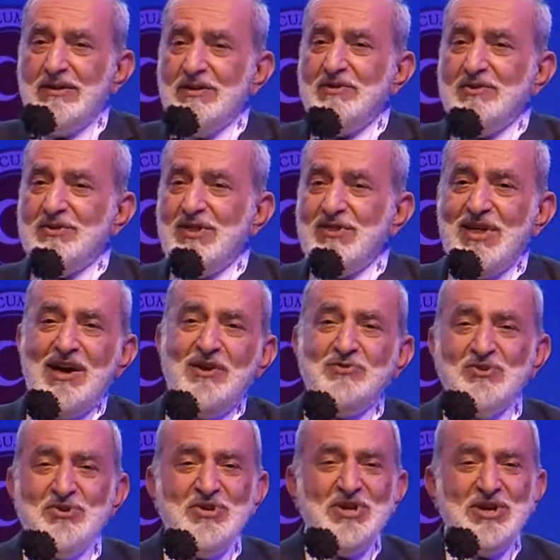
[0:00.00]
there is
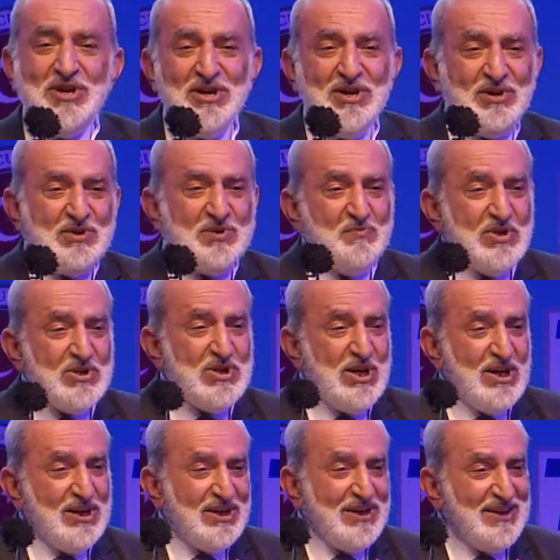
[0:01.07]
1,000 years
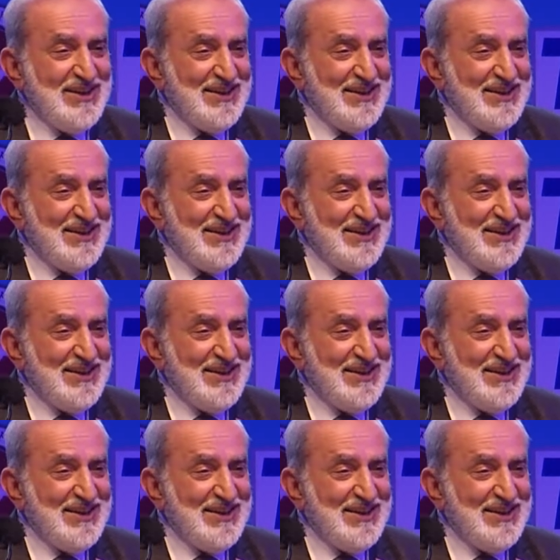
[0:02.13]
missing